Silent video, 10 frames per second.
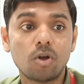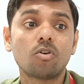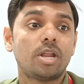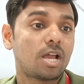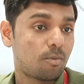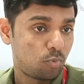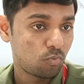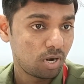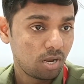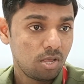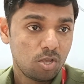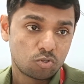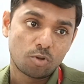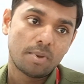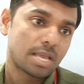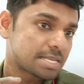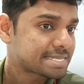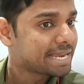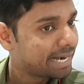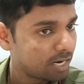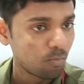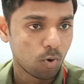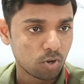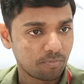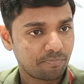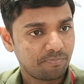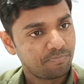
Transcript: You have to take approval. So it will be like a standard module.